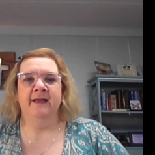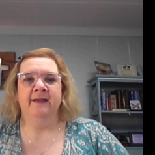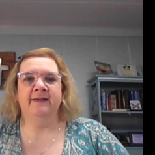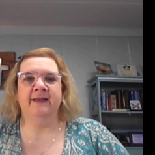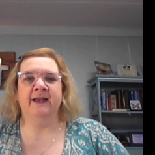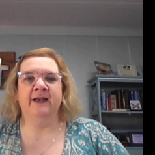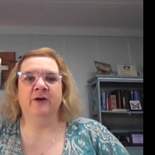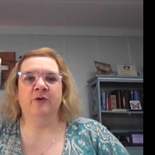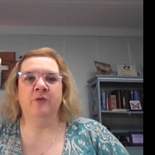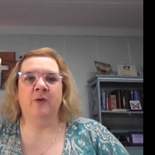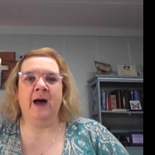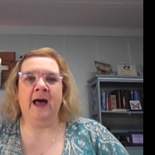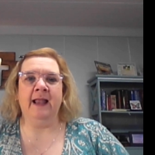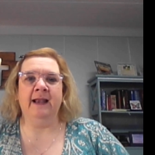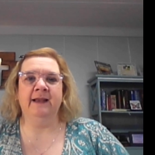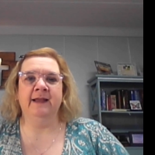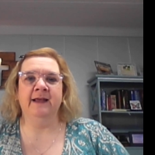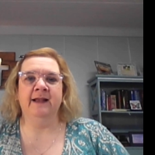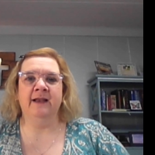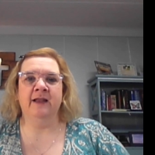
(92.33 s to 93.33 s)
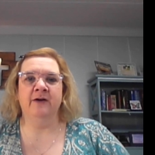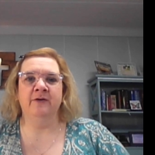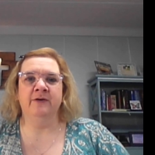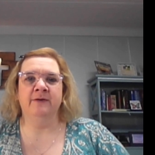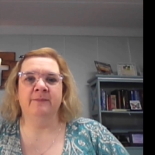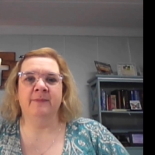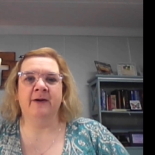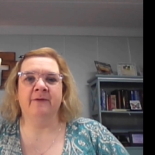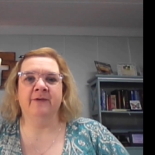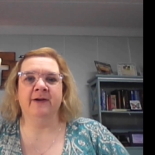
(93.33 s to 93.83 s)
sitting quietly alone
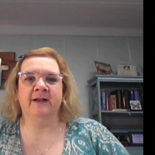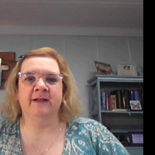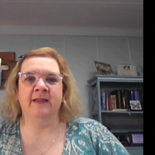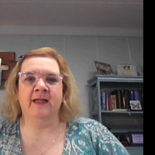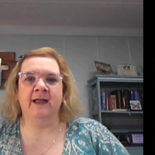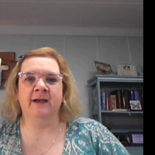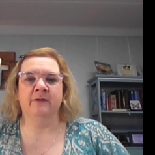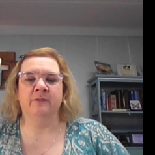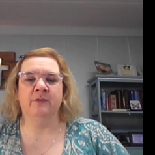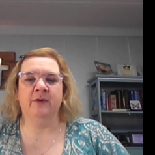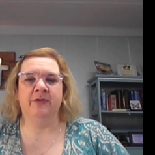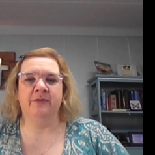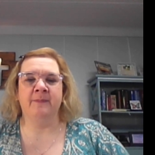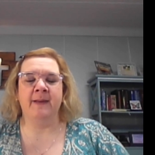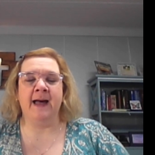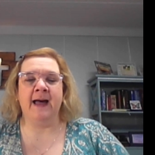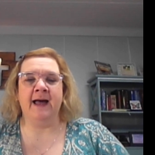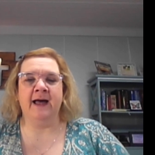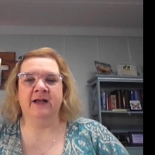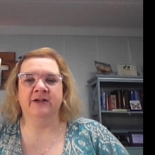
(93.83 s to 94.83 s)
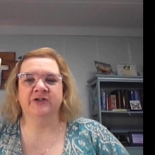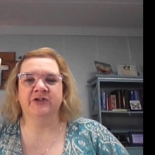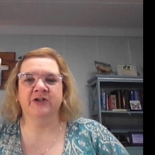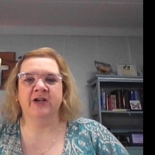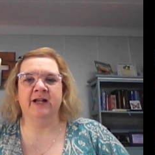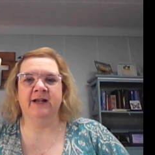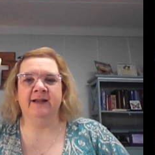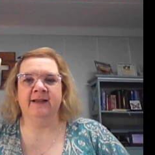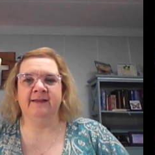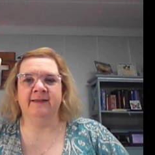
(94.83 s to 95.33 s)
in my recliner with my eyes
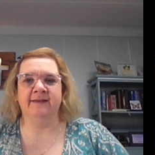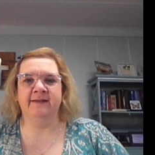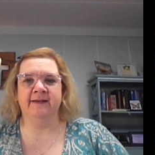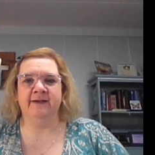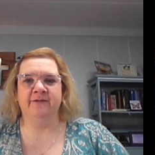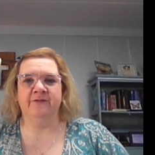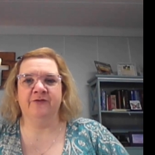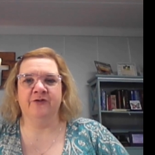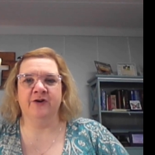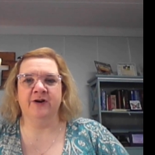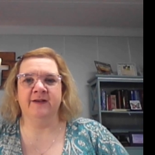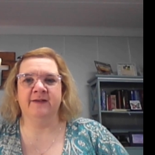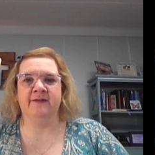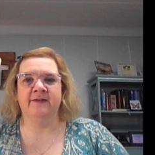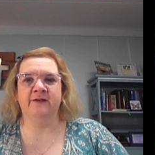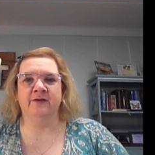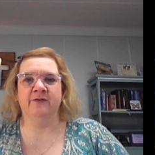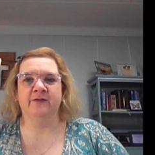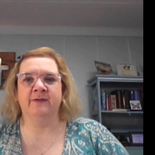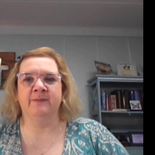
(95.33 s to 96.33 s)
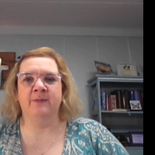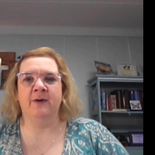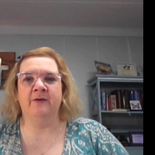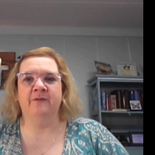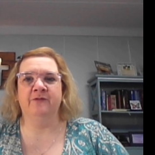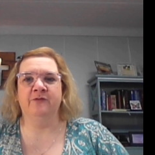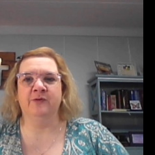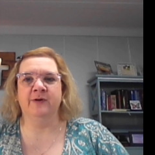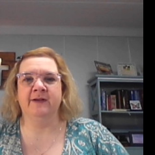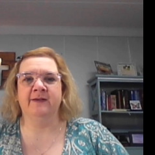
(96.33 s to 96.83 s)
shut, listening for his still small
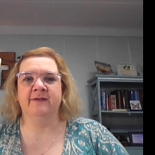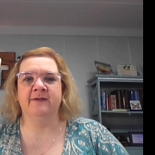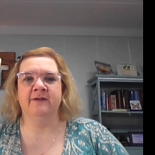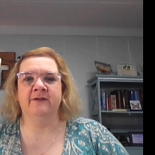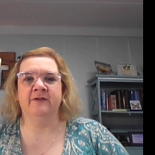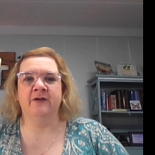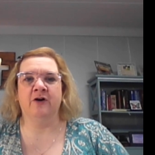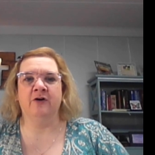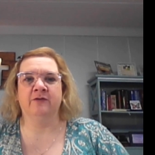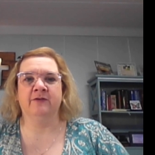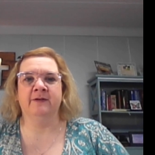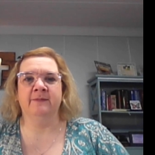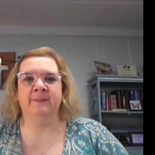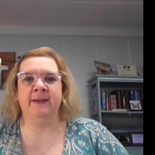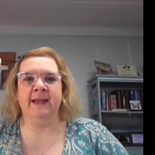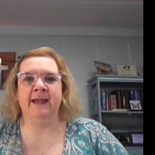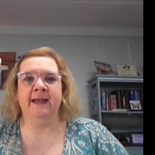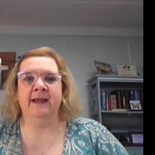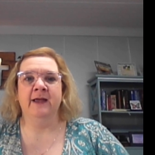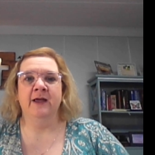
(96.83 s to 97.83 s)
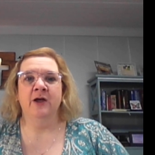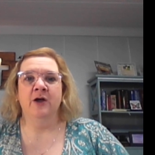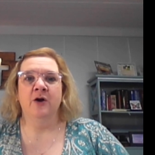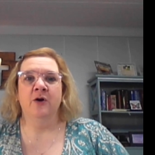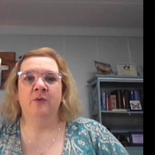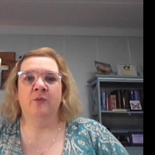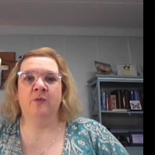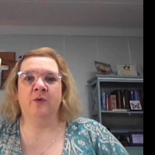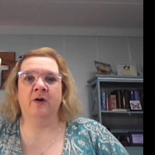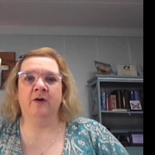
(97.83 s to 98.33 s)
voice to talk to me,
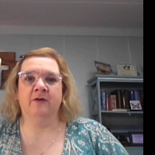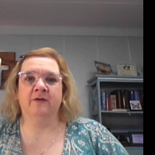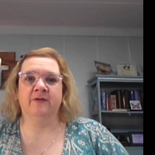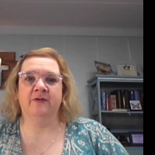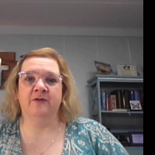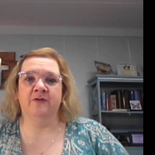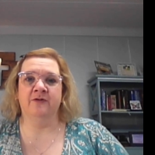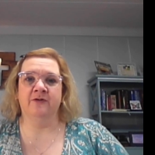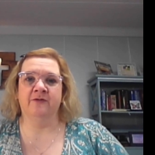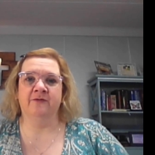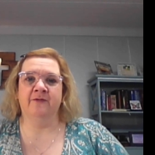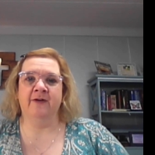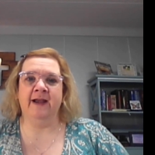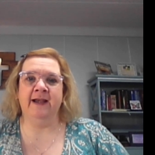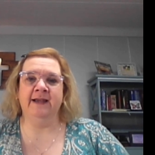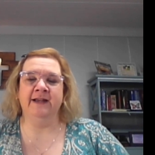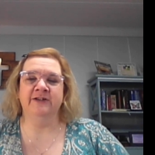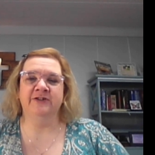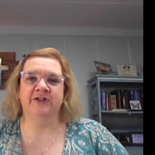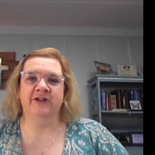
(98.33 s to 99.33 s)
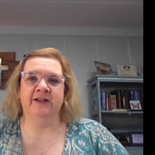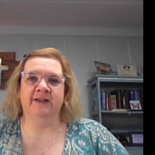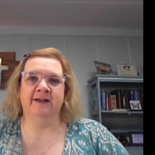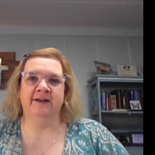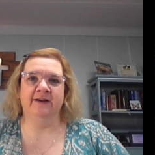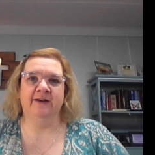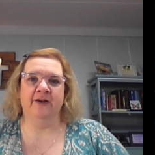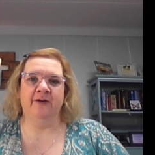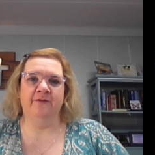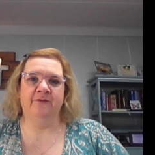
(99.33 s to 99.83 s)
works on a rainy,
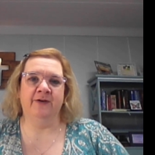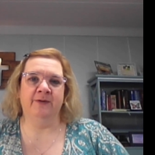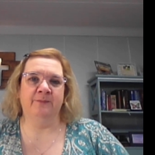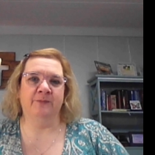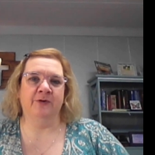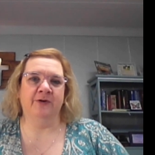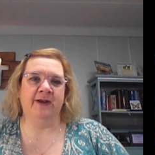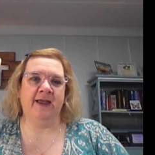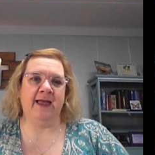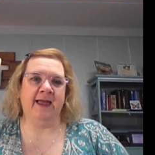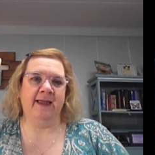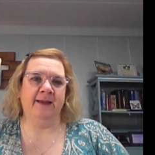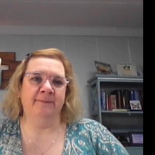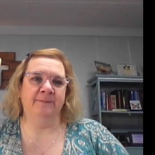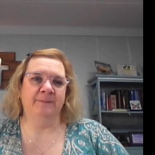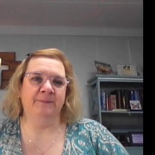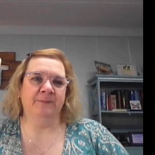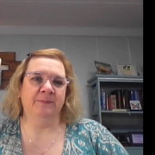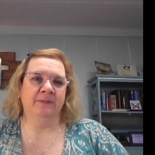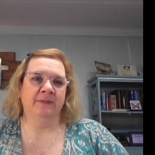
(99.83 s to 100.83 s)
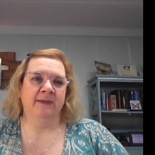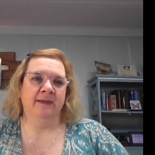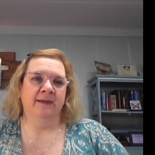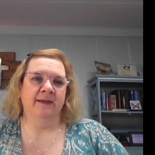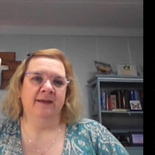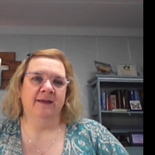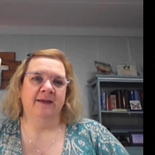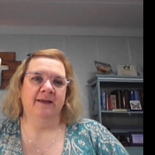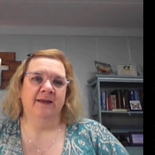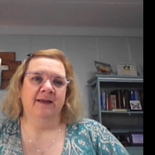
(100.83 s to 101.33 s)
chilly November day.
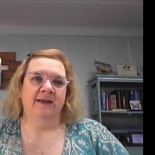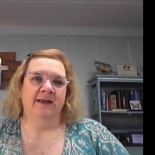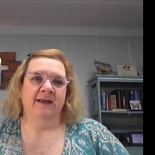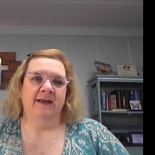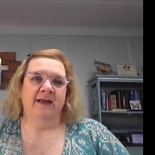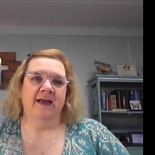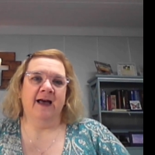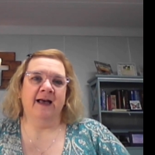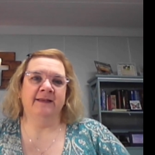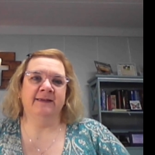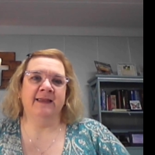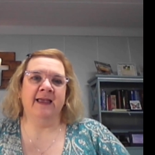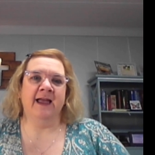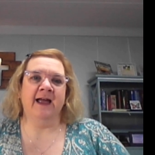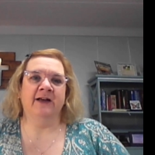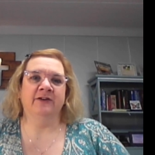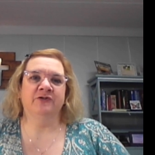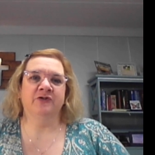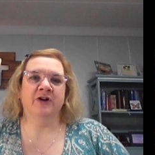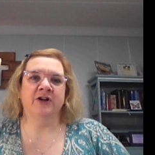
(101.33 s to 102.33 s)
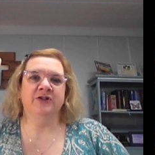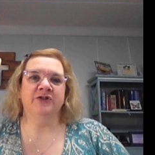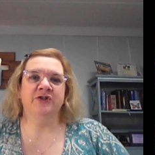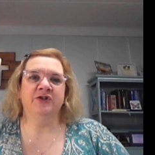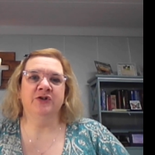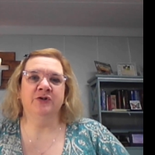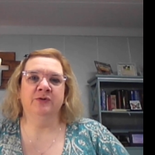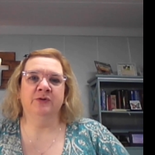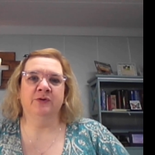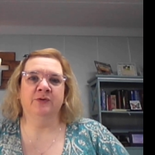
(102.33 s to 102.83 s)
I say, I trust
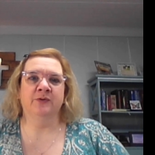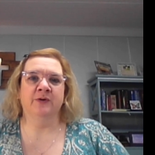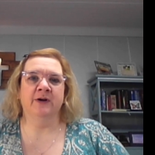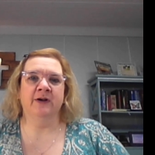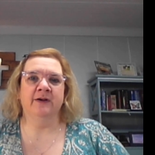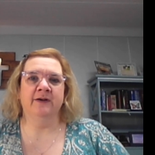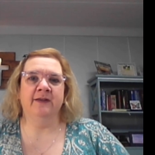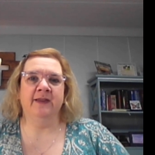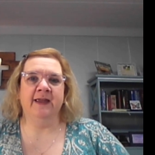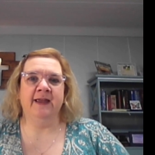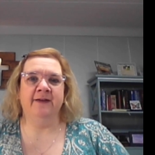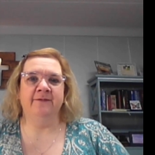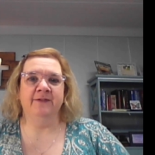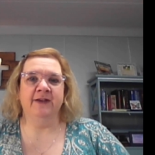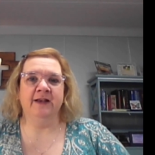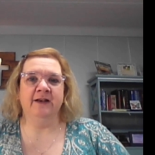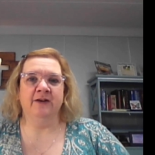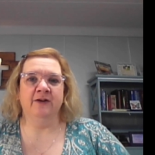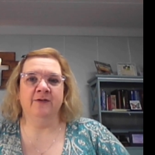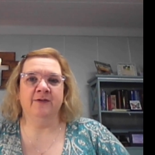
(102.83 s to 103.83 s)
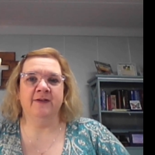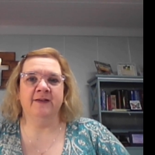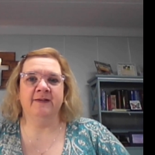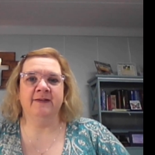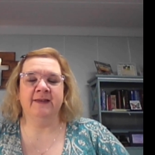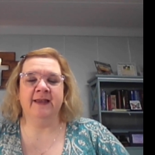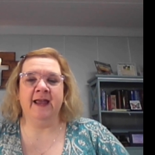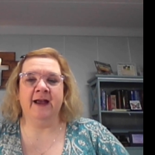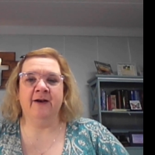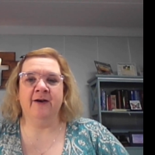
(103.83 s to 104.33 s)
you, Lord. The evening news is
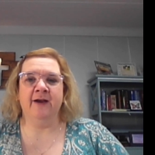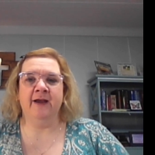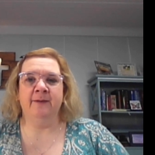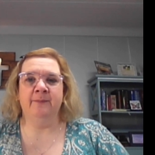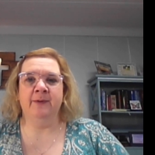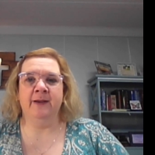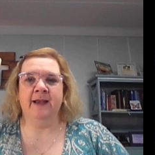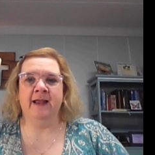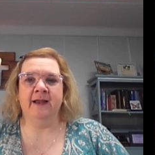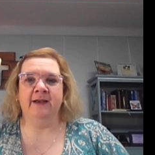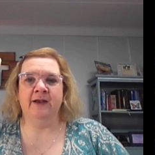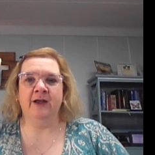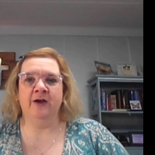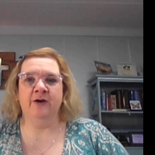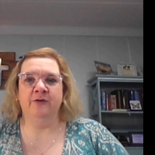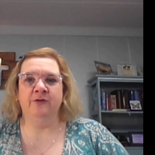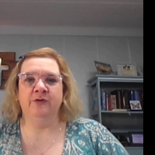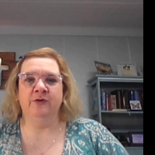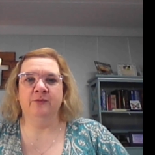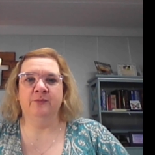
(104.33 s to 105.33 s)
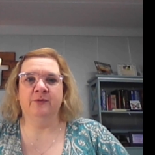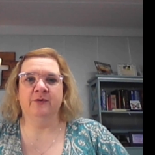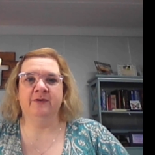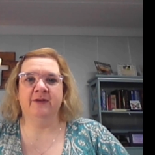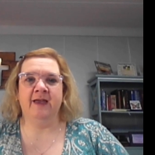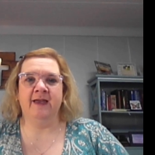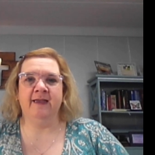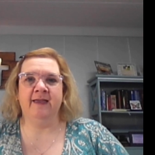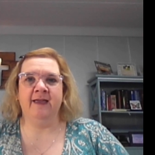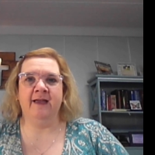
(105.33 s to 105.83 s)
scary, but I know you will
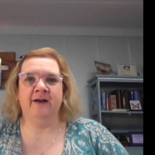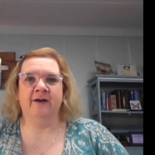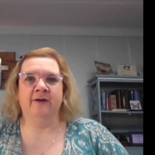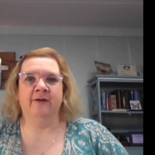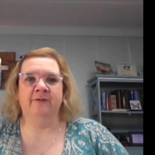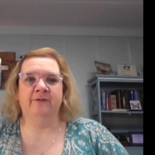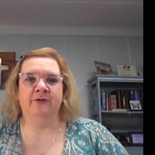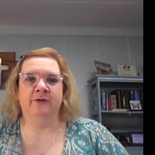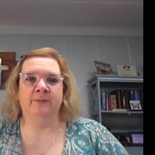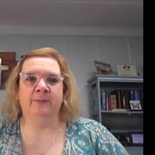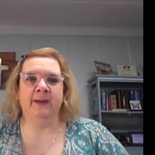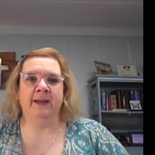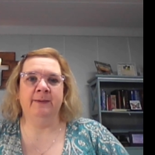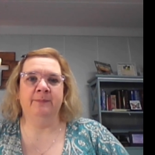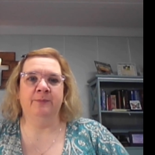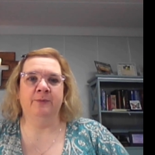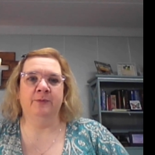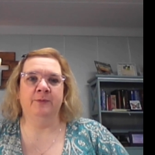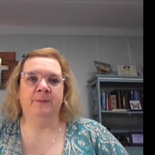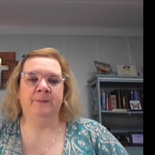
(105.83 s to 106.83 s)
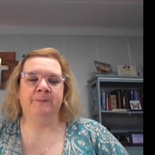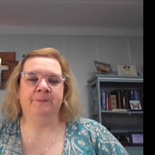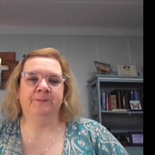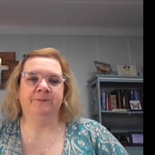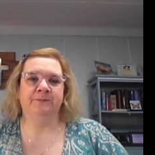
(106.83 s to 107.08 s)
take care of your people.